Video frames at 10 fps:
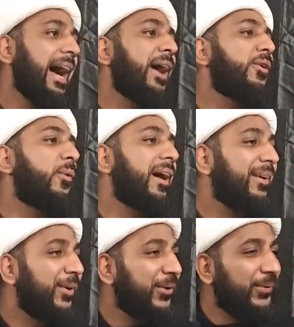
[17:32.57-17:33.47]
I don't
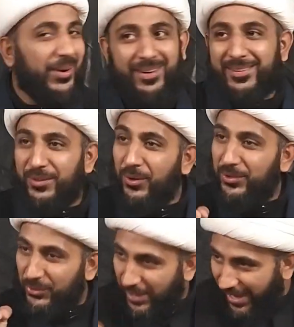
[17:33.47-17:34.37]
want to go to work. No,
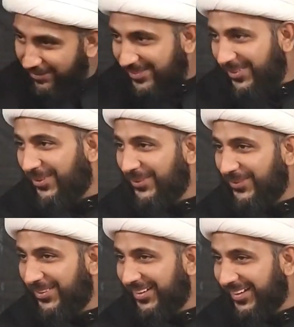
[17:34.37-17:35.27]
you have to go to
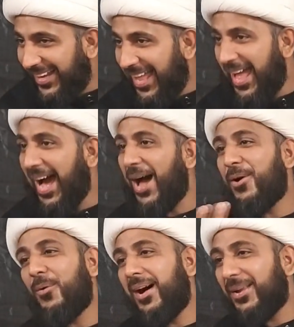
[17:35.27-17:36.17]
work. I
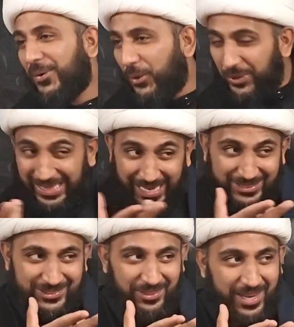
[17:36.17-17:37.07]
don't want to go to
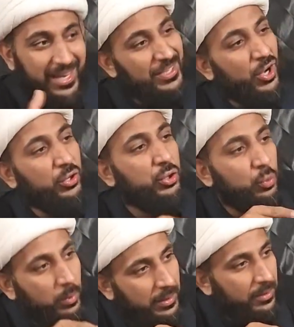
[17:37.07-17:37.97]
class today. No, you
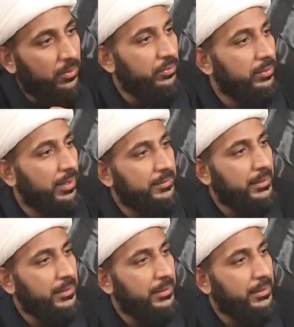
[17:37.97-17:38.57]
will go to class.